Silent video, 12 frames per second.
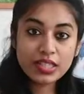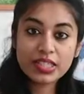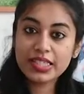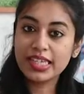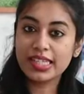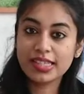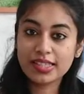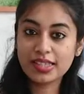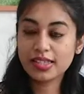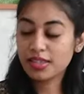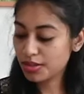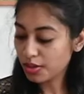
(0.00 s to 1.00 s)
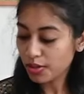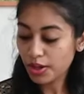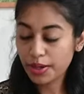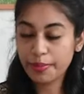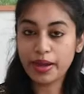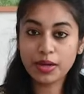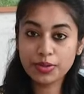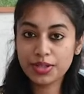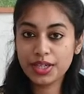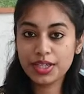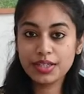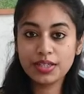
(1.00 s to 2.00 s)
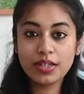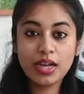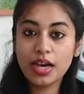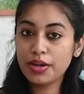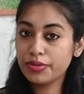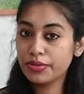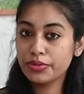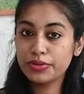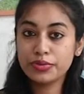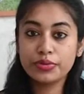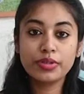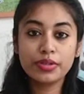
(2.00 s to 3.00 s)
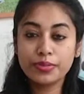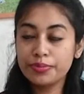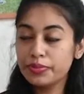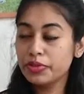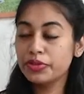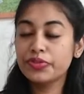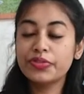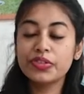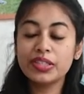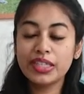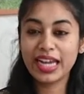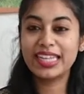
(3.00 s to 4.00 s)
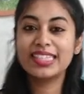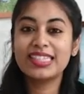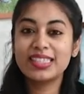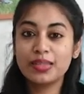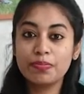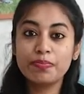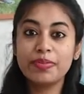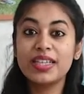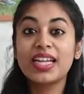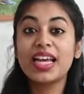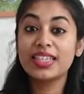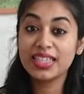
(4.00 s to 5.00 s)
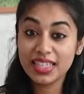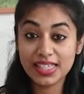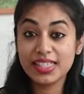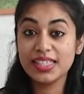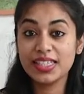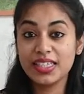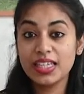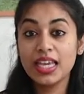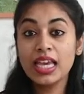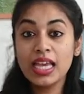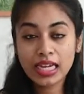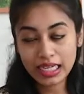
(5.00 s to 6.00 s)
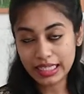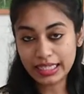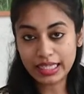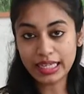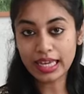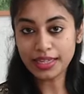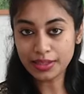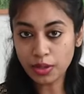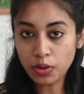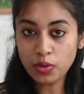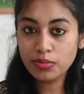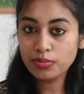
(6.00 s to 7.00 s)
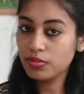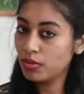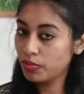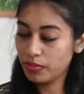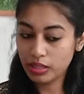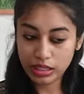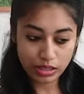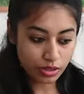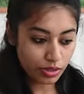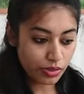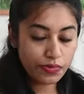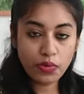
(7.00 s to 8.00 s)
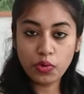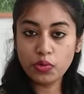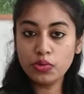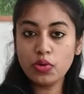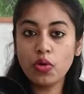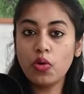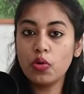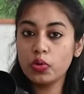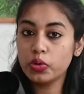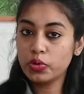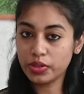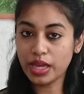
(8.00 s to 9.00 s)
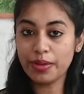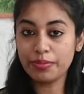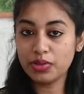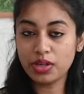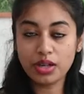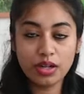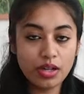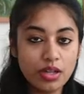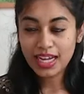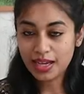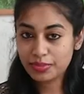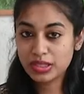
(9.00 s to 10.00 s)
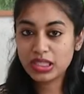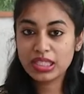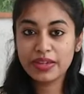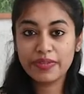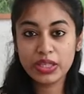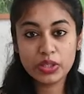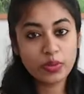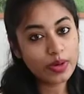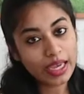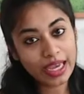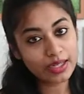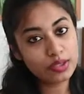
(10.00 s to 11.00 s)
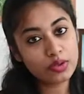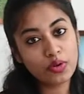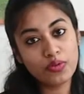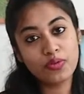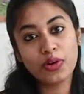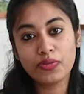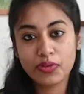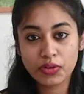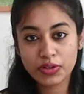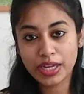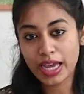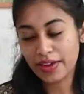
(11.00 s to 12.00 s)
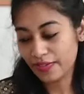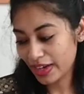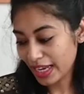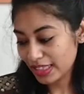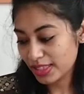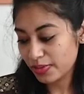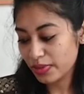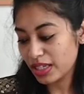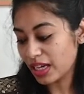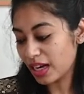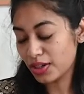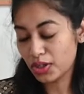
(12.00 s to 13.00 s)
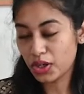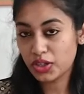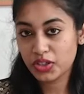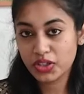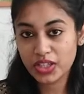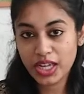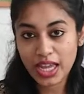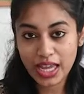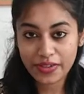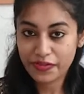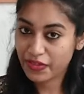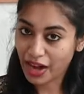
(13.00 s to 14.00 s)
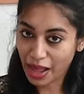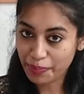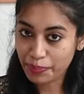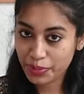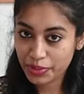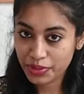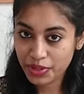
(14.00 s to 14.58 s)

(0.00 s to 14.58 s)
So yes, this is all about it. How you do a beautiful, nice, simple and easy clicking at home. either your phone or your camera. I'm just giving you a hint of what we're gonna have next. We are not gonna have wrap.